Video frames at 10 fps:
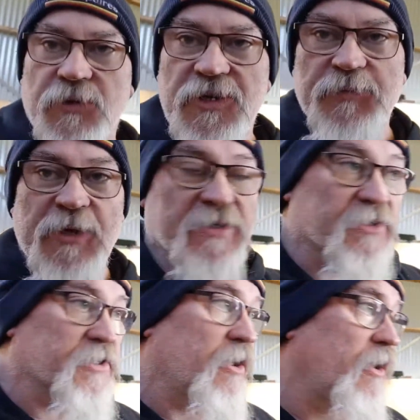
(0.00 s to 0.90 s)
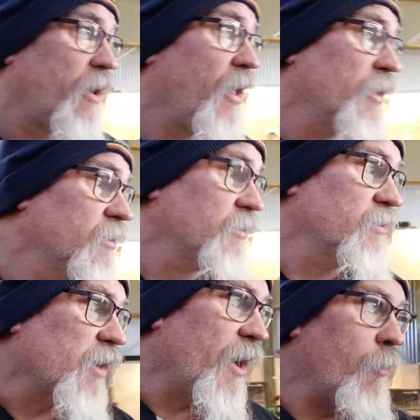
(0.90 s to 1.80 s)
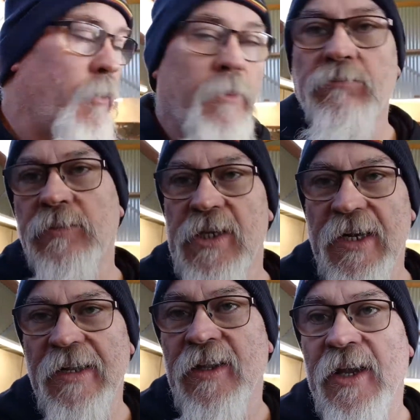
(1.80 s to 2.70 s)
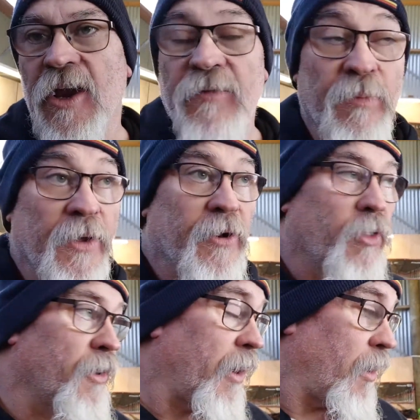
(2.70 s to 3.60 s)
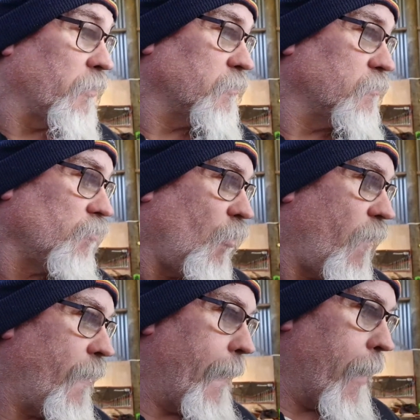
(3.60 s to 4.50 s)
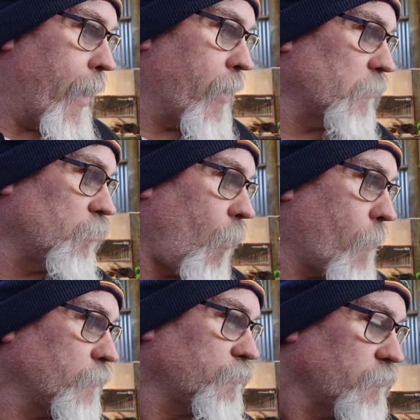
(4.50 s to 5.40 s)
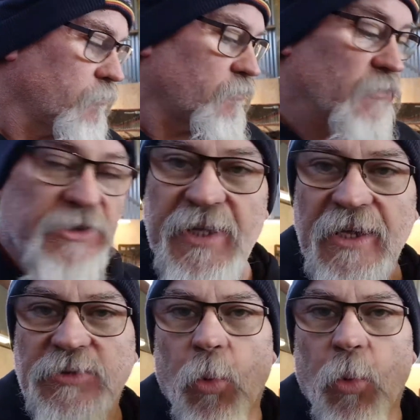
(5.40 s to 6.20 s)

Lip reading: these pieces. And then go from there, I think. It just takes a